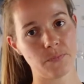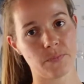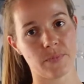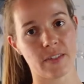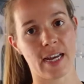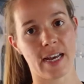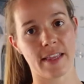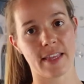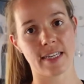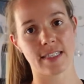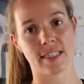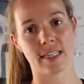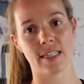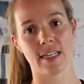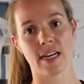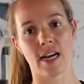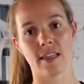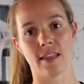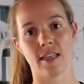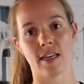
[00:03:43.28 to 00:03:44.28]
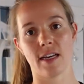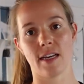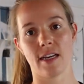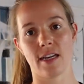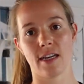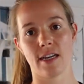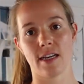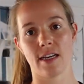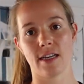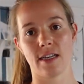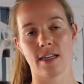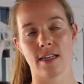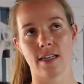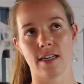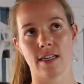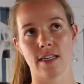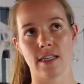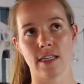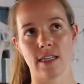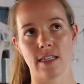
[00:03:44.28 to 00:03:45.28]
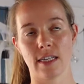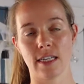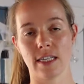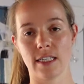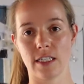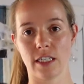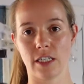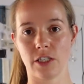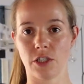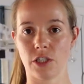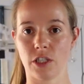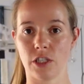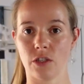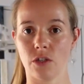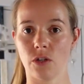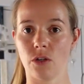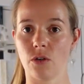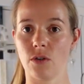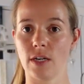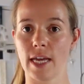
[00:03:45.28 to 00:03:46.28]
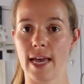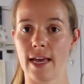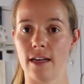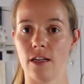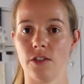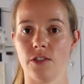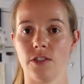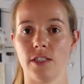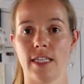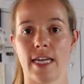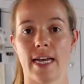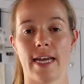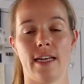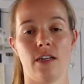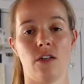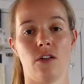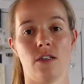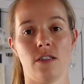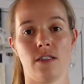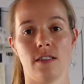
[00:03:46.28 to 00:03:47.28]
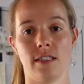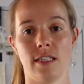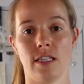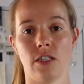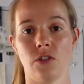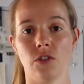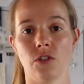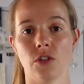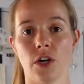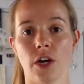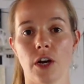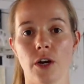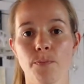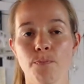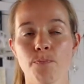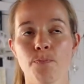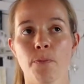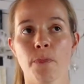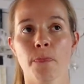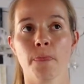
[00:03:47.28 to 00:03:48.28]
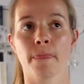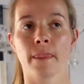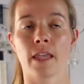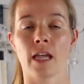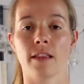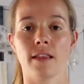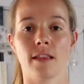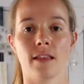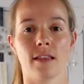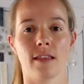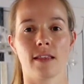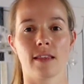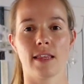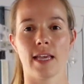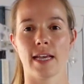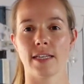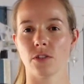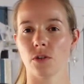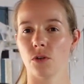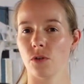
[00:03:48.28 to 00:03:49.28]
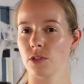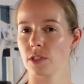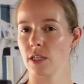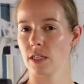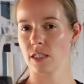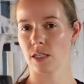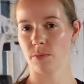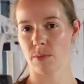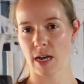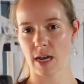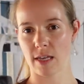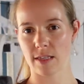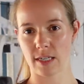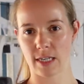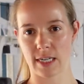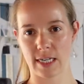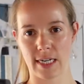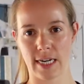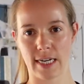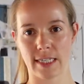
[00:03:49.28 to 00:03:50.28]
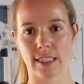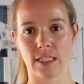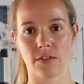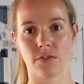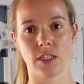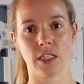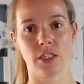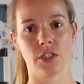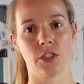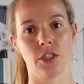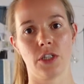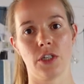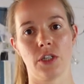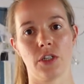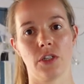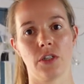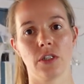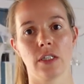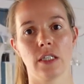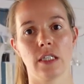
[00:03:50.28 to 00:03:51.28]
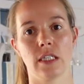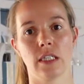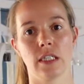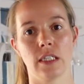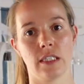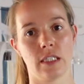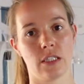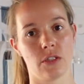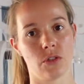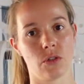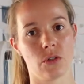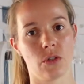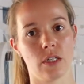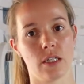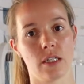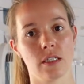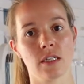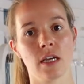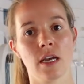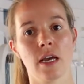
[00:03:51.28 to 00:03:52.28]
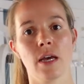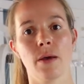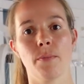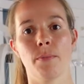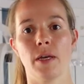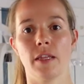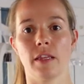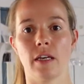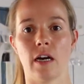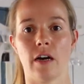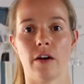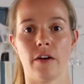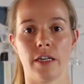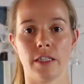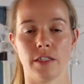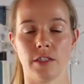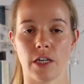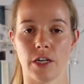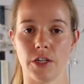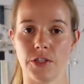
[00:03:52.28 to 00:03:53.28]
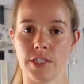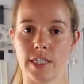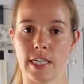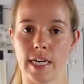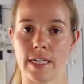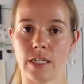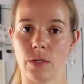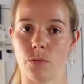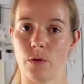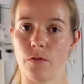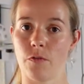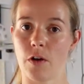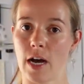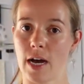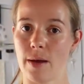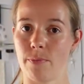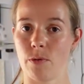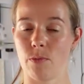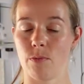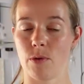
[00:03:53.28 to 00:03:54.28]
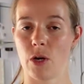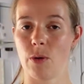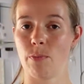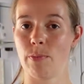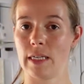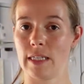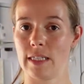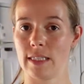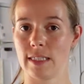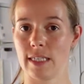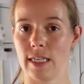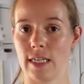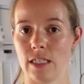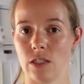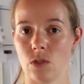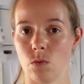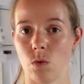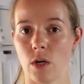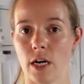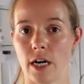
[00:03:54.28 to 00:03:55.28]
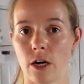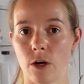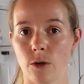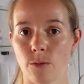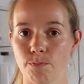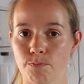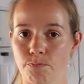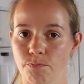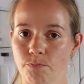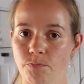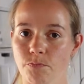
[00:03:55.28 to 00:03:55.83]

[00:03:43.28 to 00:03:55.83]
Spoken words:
there's another condition called Ehlers-Danlos syndrome. There's also some other connective tissue disorders, but that are associated with hypermobility as well.